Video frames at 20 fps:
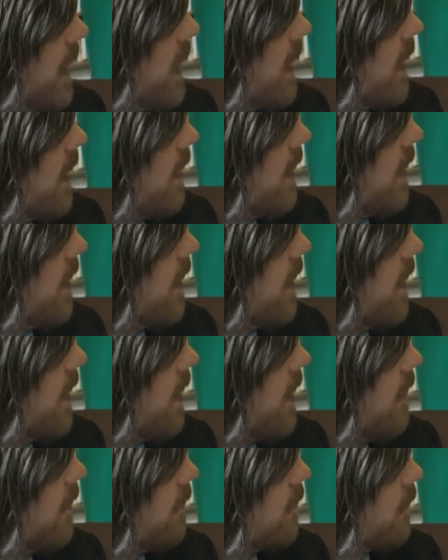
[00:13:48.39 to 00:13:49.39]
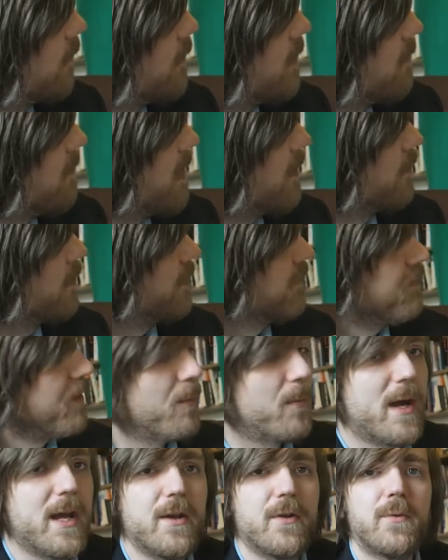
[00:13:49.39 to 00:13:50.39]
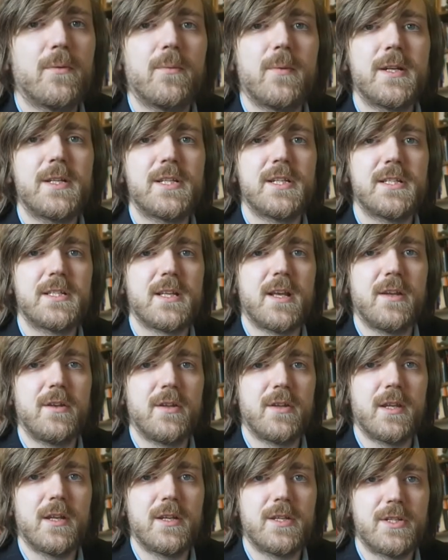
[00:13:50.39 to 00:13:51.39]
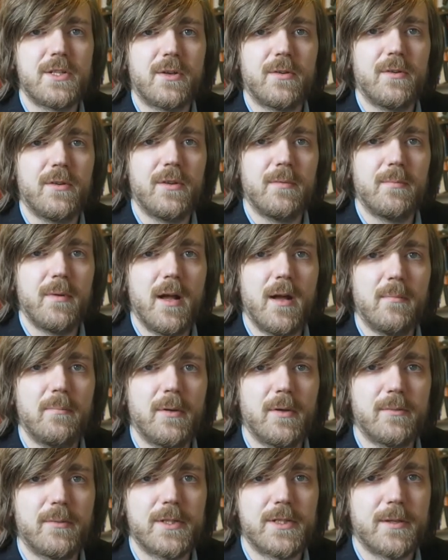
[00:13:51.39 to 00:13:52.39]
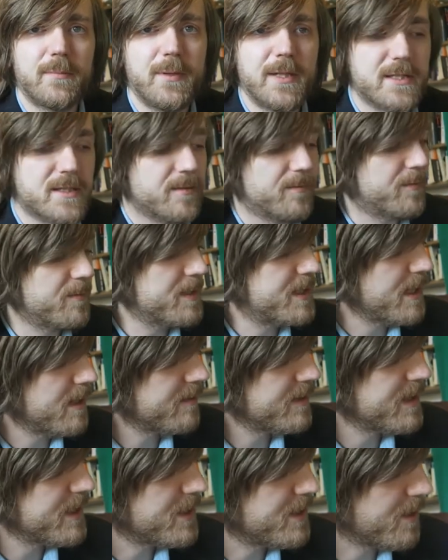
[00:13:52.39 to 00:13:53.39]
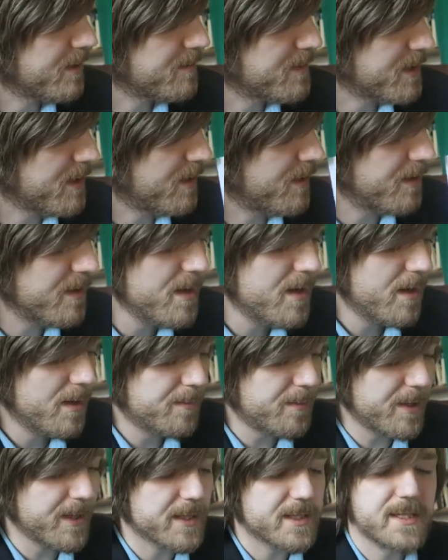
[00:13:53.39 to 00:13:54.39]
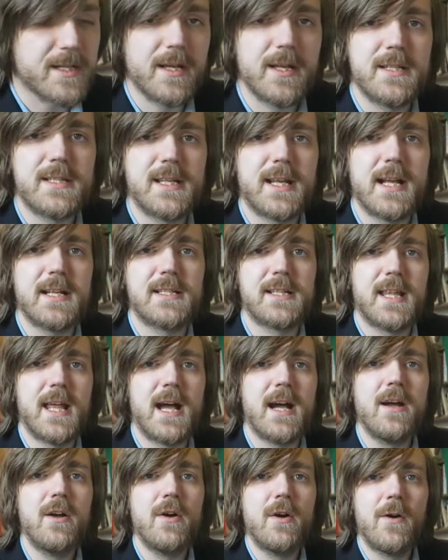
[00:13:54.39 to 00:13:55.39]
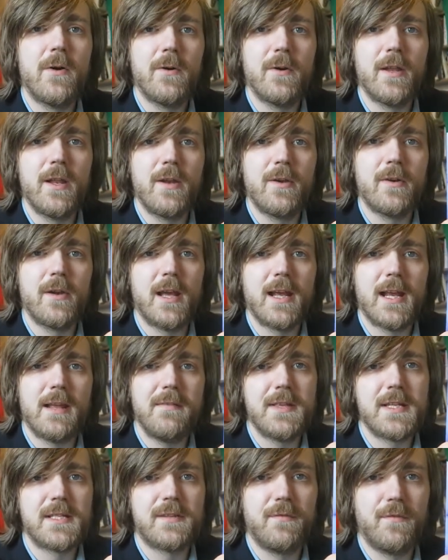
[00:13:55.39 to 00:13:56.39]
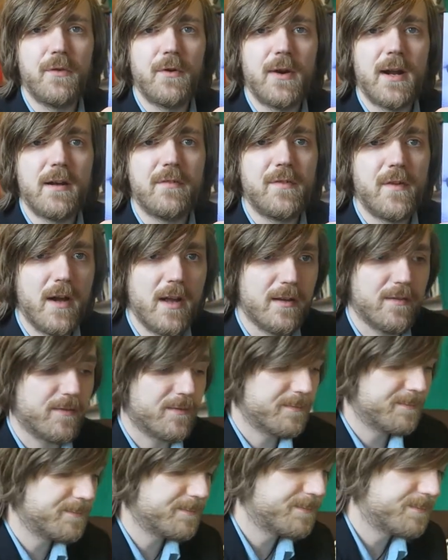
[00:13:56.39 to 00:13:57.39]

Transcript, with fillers: there uh, from the mouth of the whale, which is another Sjón uh, book which I picked up from a charity shop. So pretty excited to get to that. All in all, I gave this a four out of five.